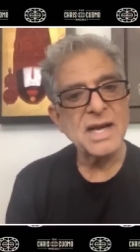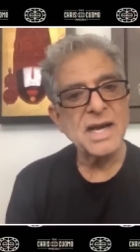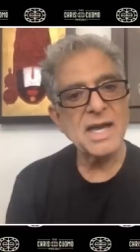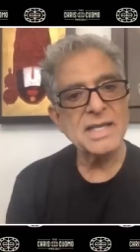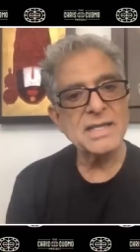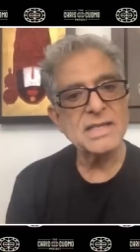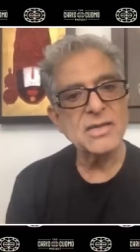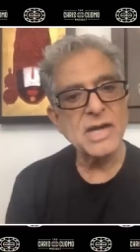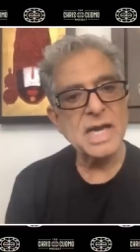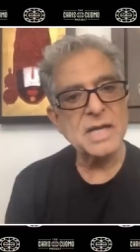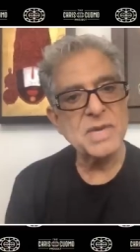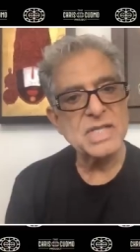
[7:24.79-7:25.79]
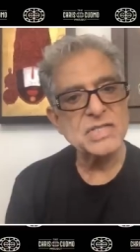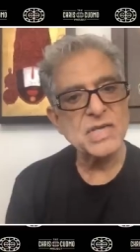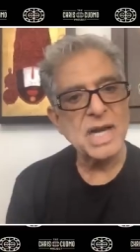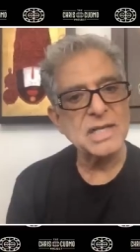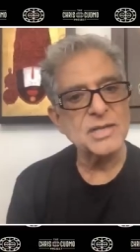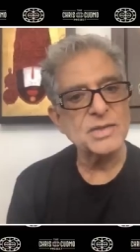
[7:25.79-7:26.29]
I look at my
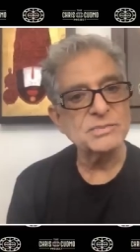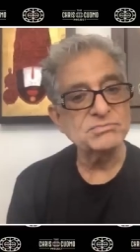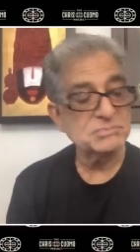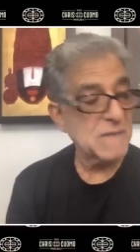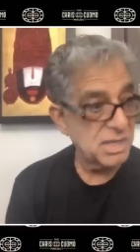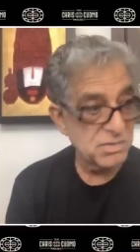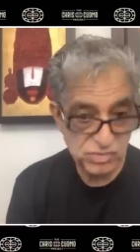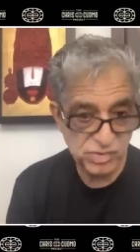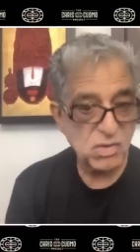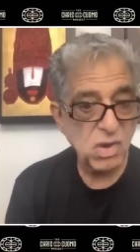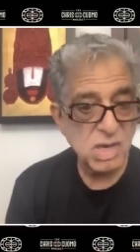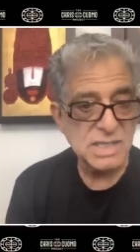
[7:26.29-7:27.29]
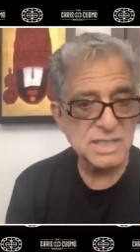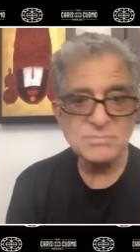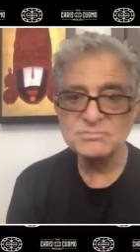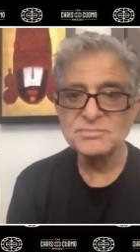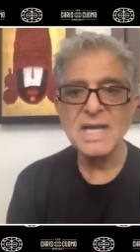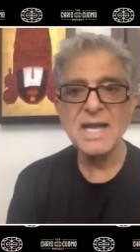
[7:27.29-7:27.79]
childhood. I recall it.
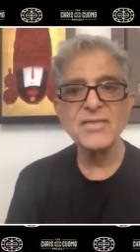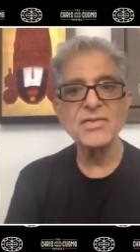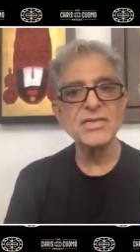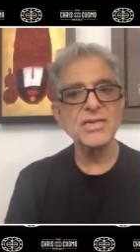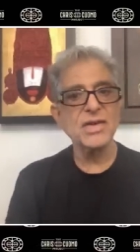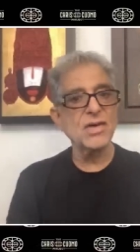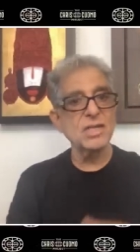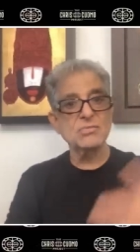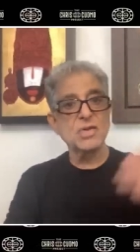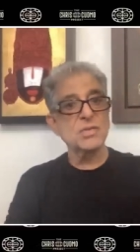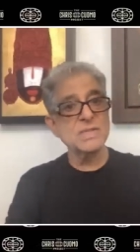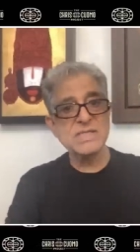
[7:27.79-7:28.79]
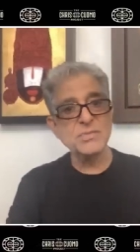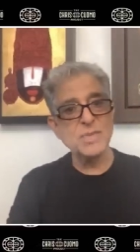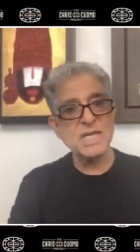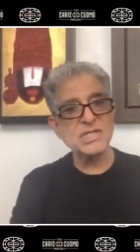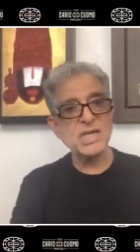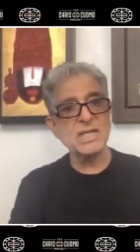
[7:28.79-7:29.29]
I even recall moments of
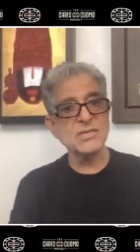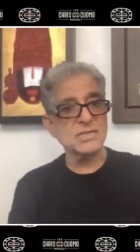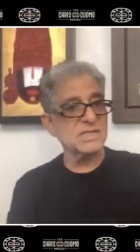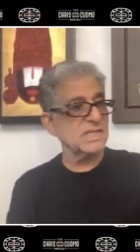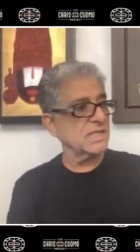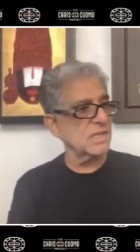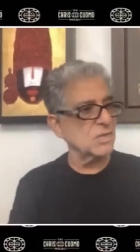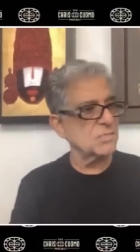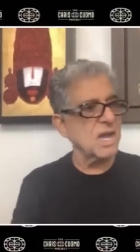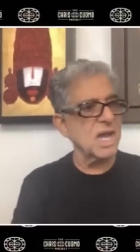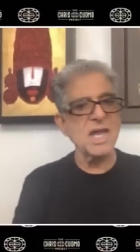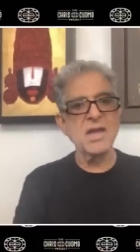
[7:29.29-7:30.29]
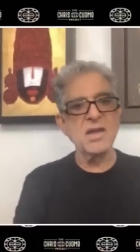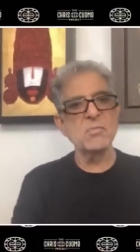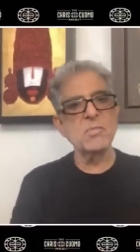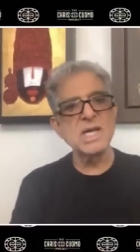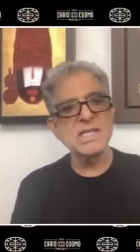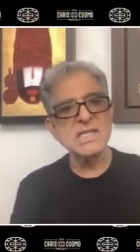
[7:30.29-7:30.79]
my childhood sitting on my
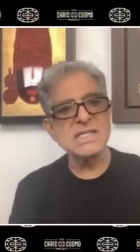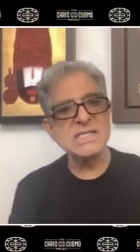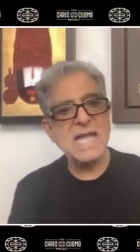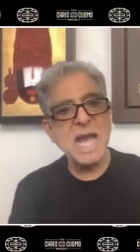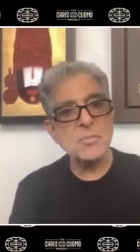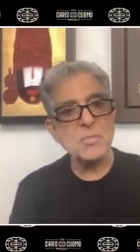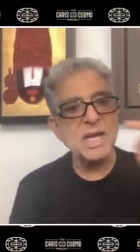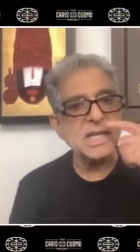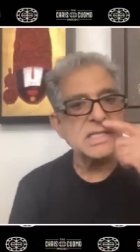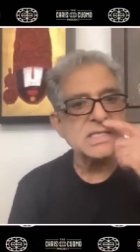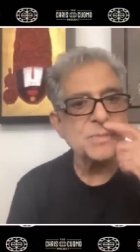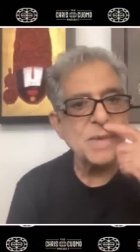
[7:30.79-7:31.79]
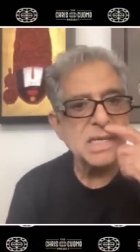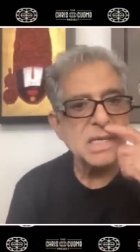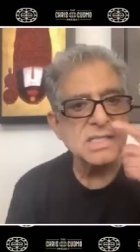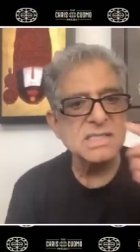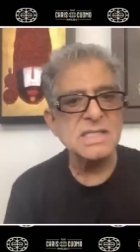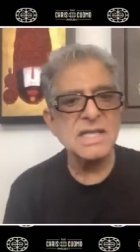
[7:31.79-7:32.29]
mother's lap. I can smell
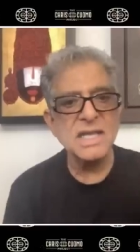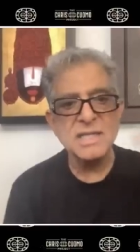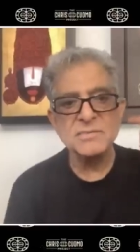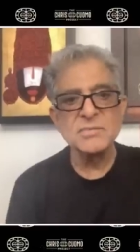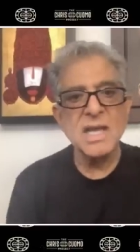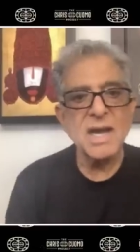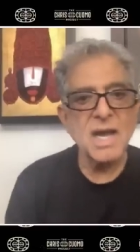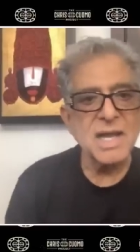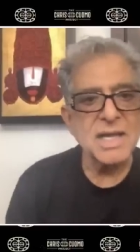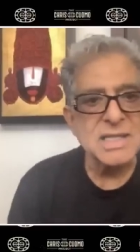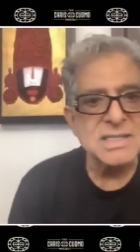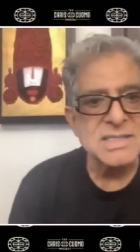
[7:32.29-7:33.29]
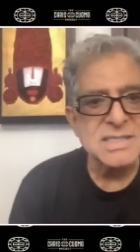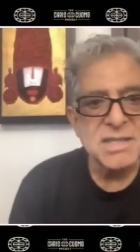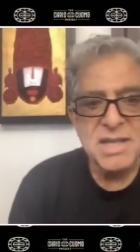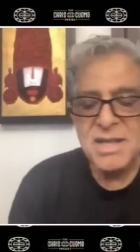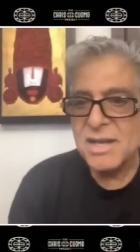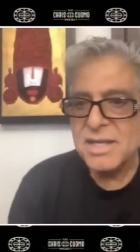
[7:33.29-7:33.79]
her skin. I can
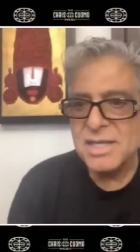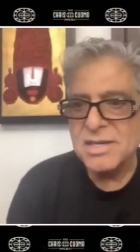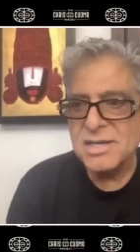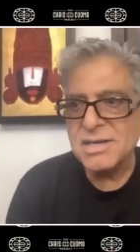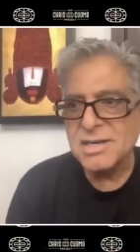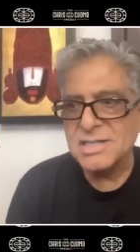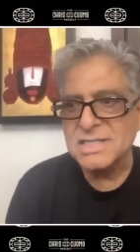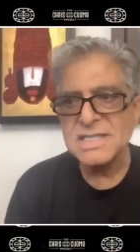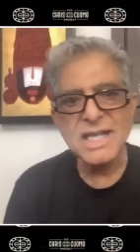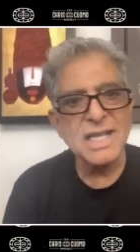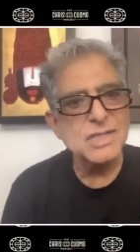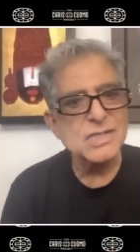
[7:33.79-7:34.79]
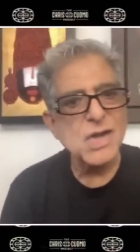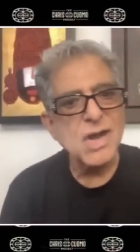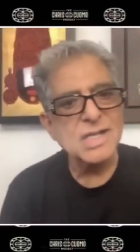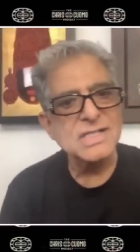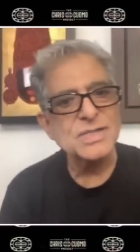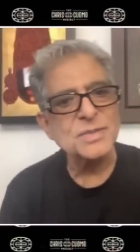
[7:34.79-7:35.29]
hear her singing
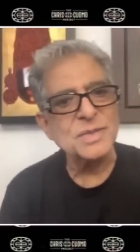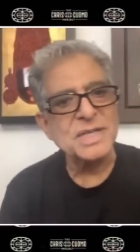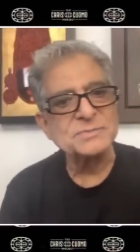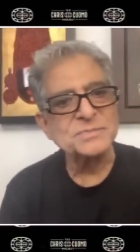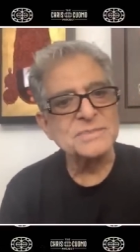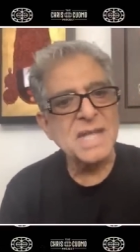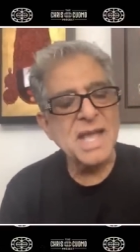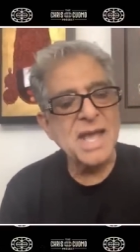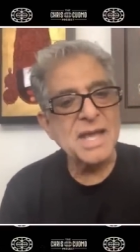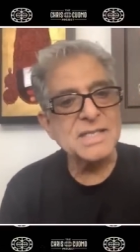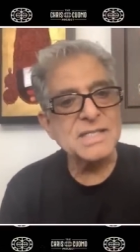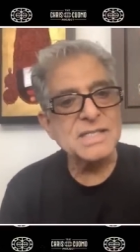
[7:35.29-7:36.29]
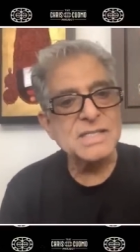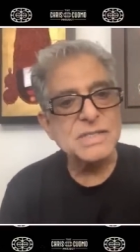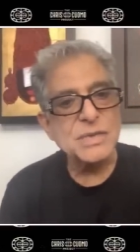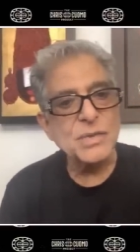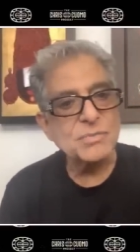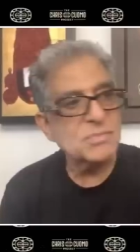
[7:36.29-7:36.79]
songs to me.
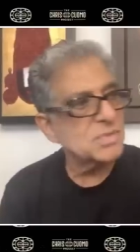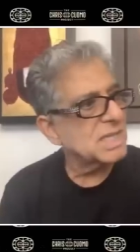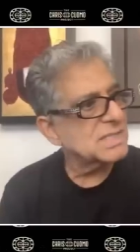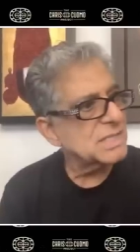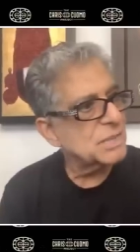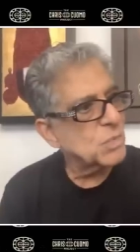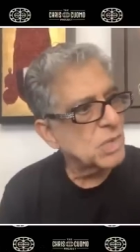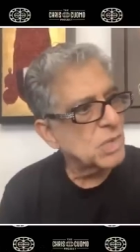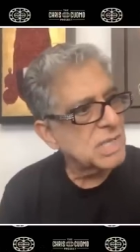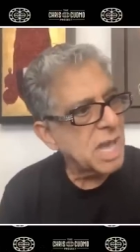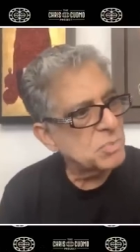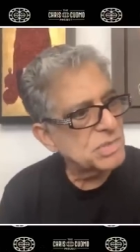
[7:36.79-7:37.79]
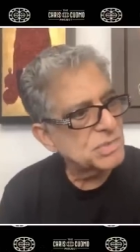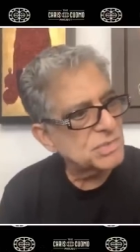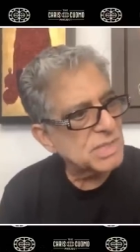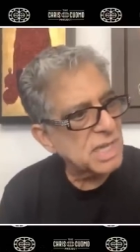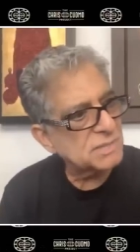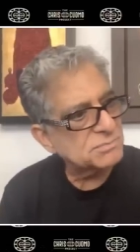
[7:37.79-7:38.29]
So I said, what happened to
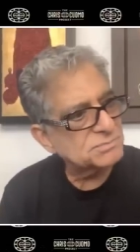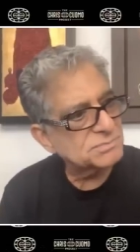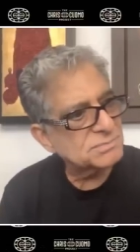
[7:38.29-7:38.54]
that?